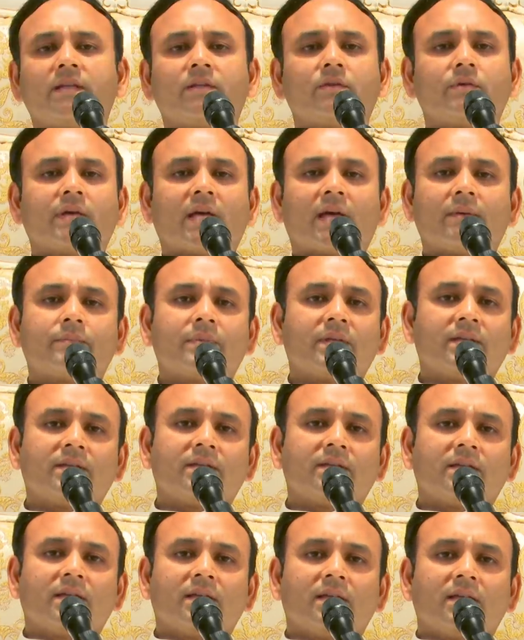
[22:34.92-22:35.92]
make you happy
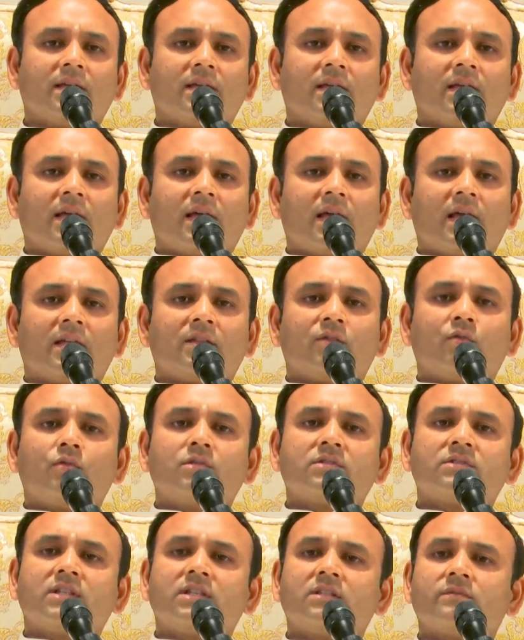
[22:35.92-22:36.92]
and
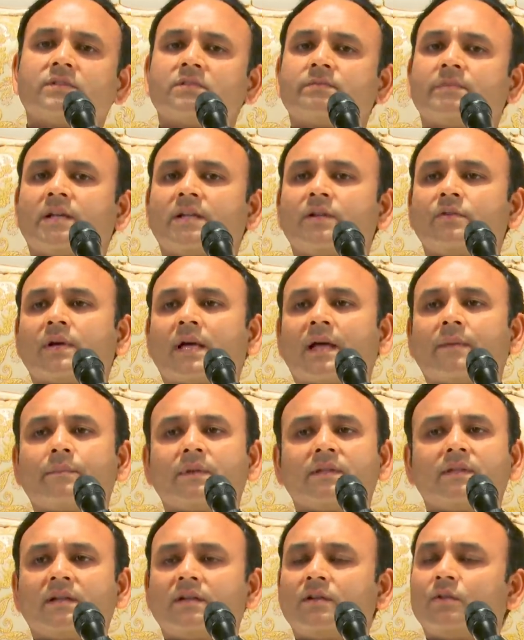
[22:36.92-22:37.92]
those things which made you
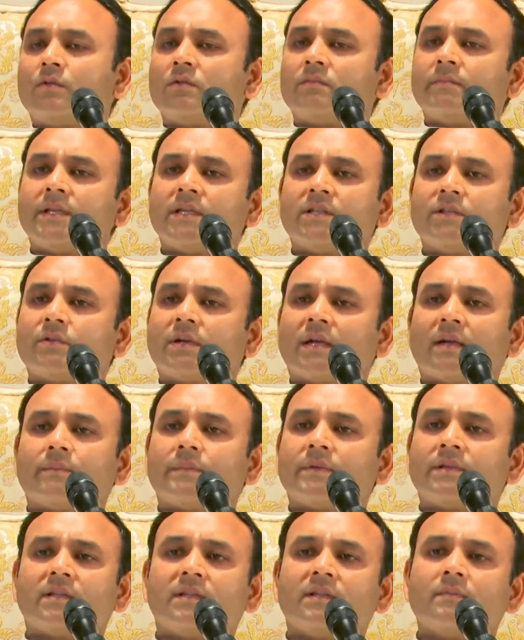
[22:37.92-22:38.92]
happy then don't make you
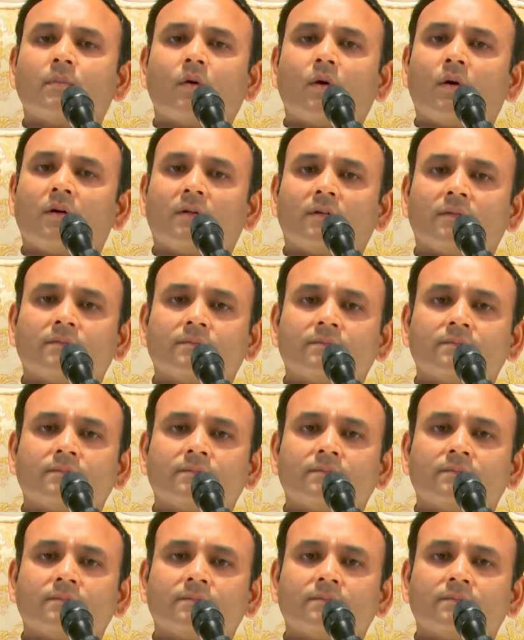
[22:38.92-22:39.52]
happy anymore.